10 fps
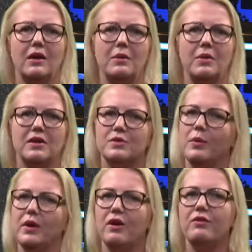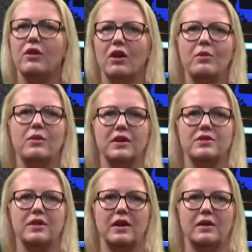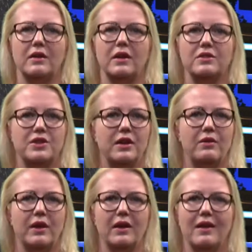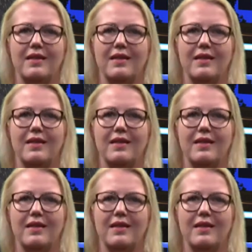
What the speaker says: Because when we go for global engineering,